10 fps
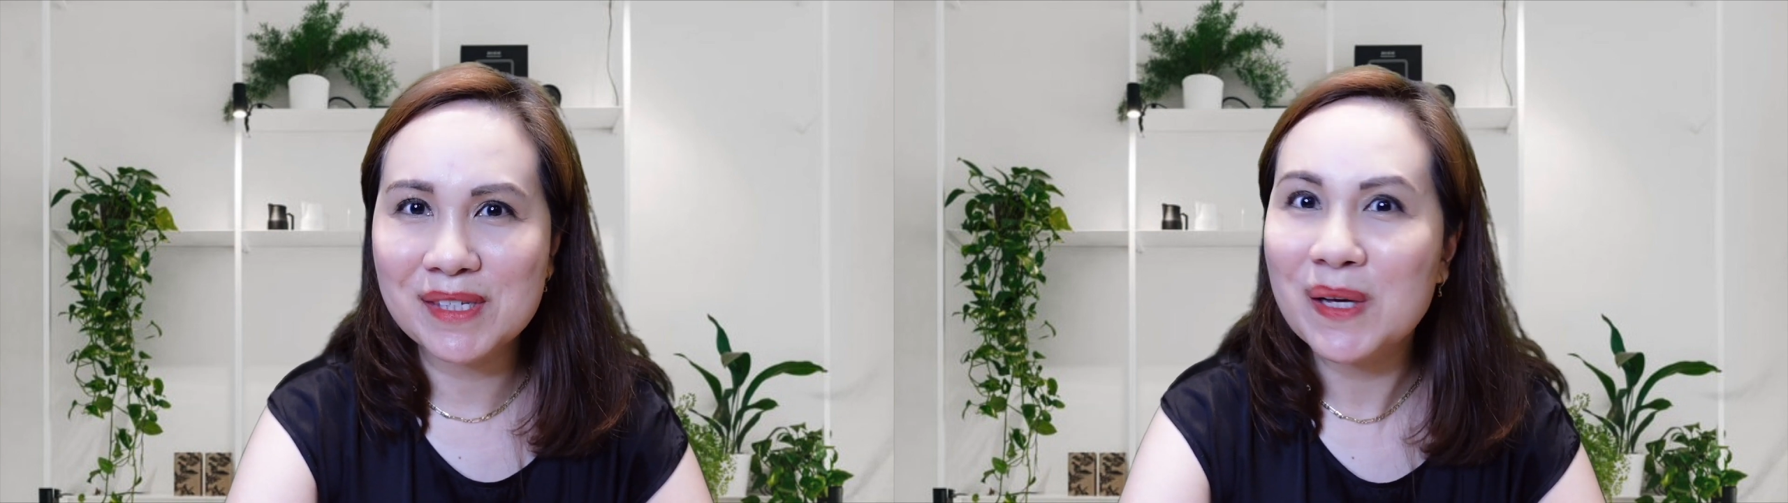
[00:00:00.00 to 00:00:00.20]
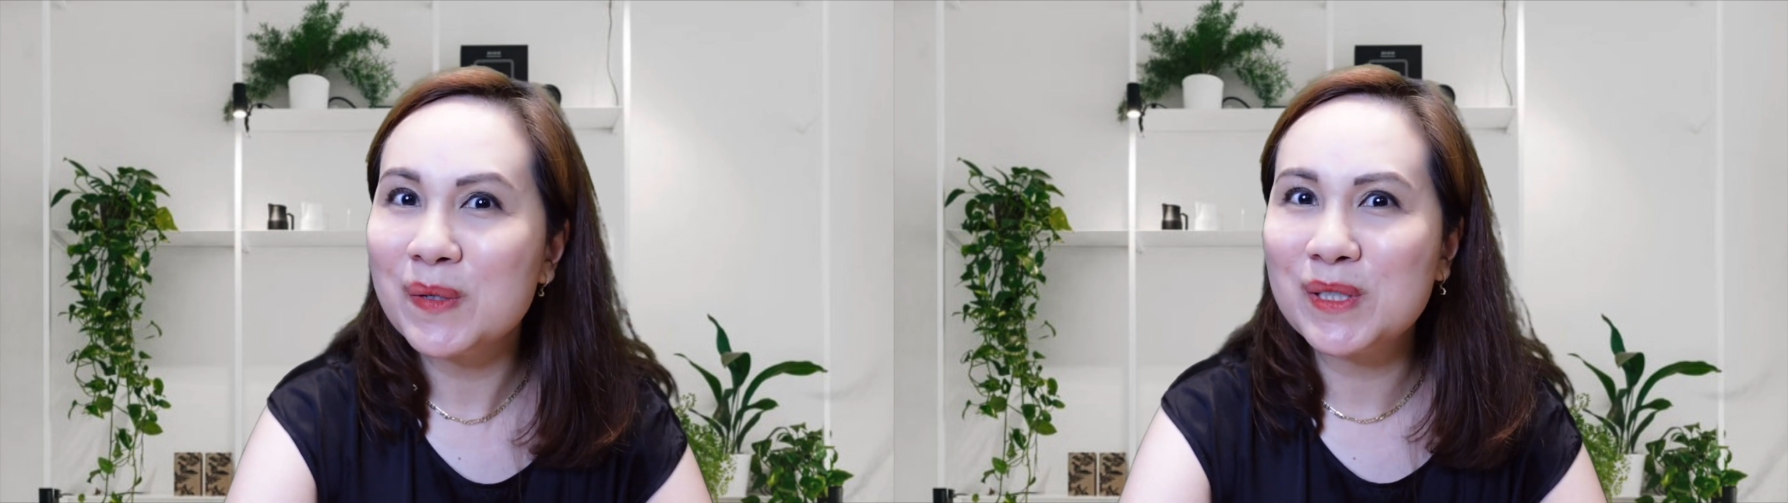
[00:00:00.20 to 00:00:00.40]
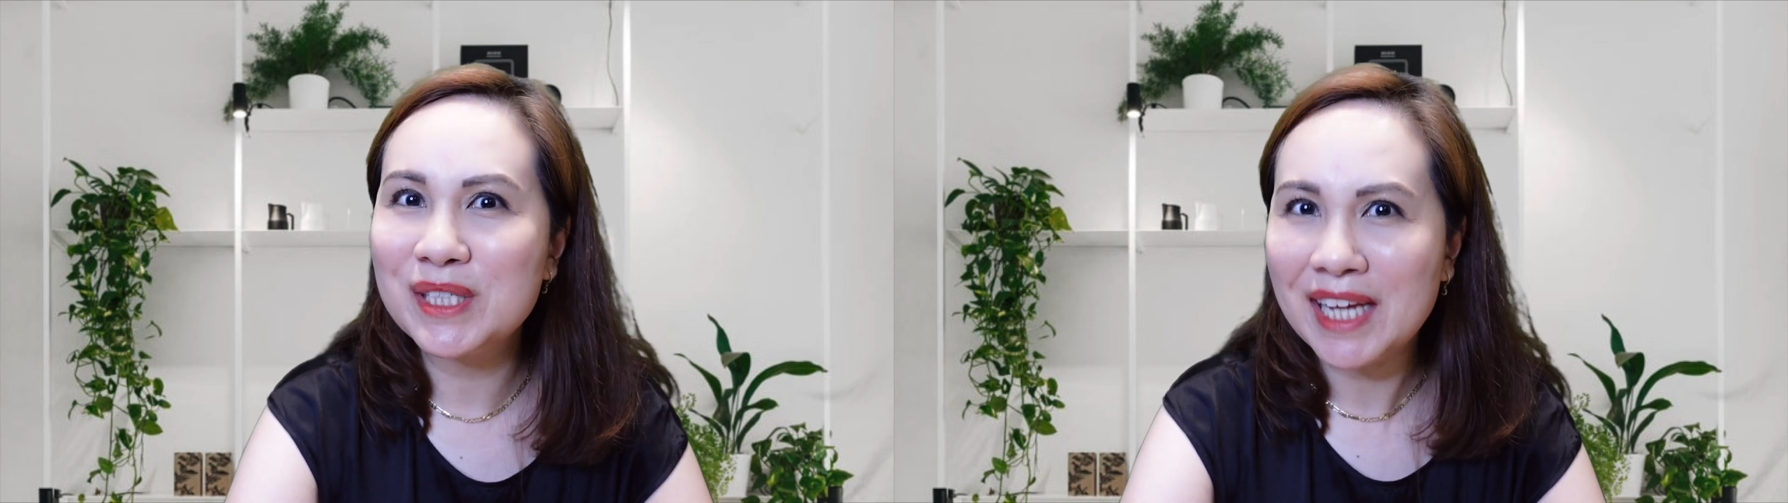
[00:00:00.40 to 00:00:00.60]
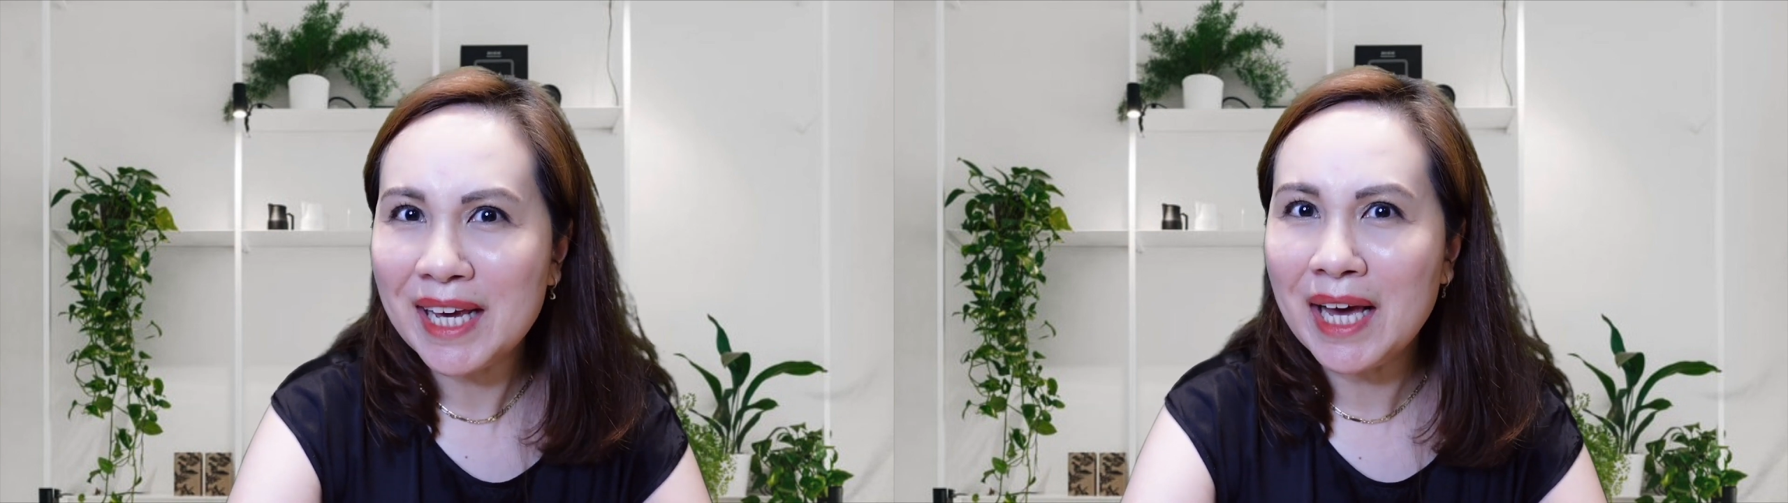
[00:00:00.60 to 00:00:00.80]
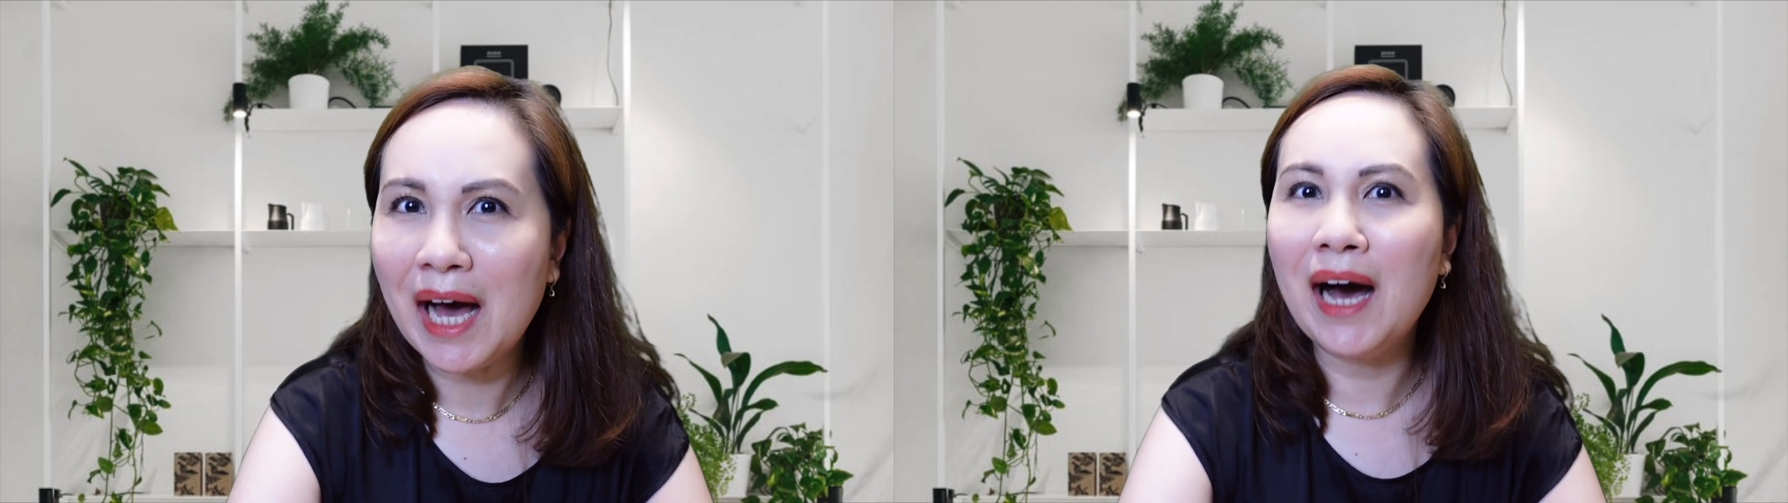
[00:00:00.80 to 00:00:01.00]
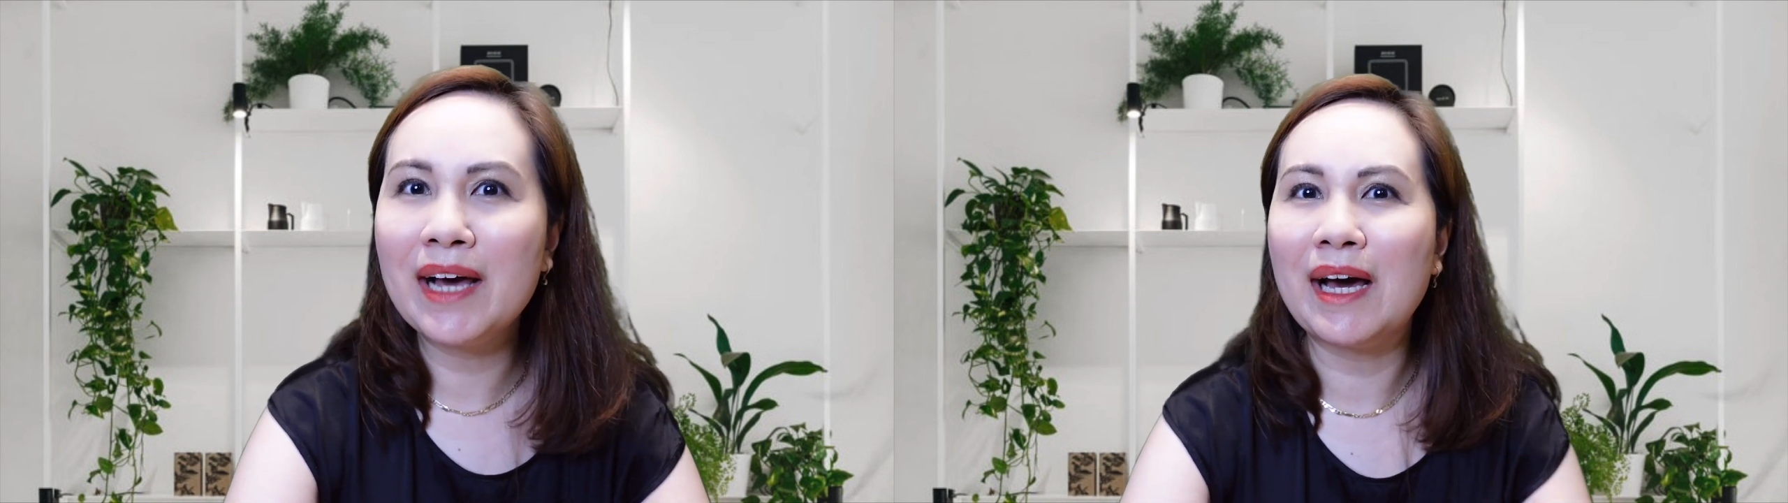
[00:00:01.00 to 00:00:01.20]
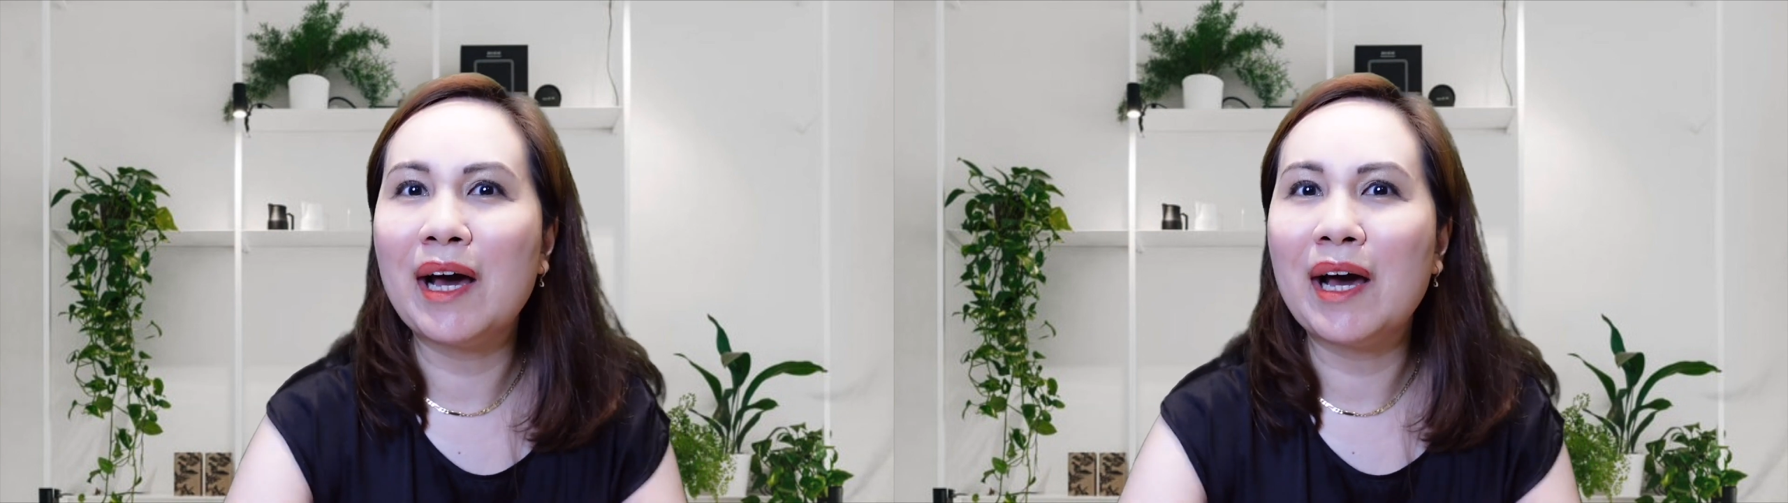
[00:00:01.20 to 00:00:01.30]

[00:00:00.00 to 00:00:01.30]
So today I